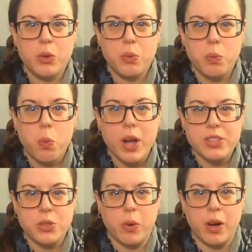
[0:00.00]

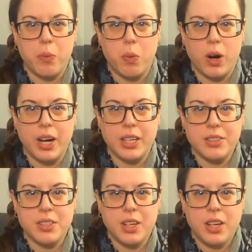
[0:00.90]
what do I
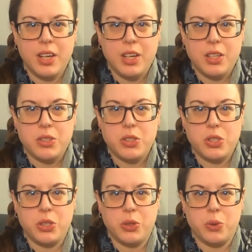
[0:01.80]
want
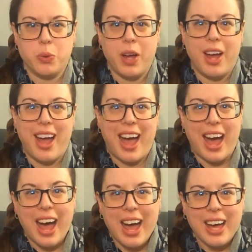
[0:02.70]
to
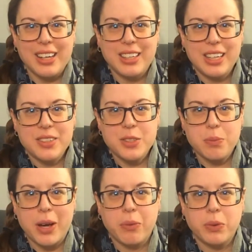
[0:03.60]
add
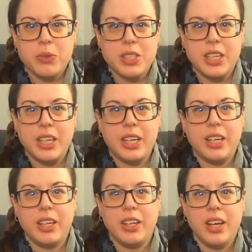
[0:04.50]
into my
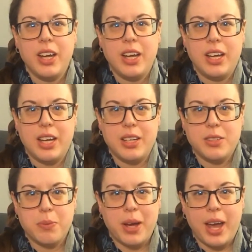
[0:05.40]
routine,
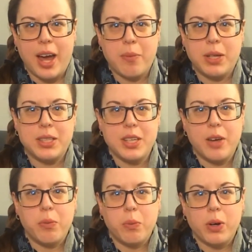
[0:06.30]
into my habits,
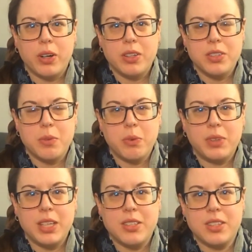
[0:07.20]
and what are some
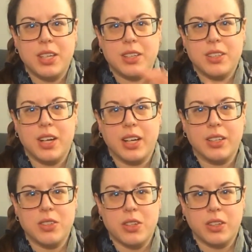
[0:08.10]
of these things that I
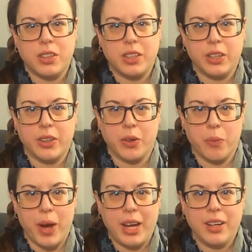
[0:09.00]
can start clearing
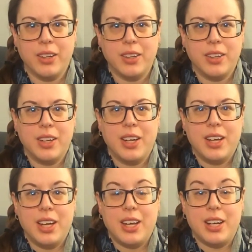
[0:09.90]
away?
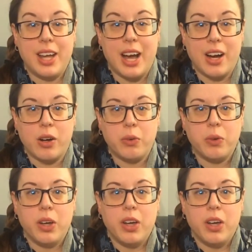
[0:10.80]
Now,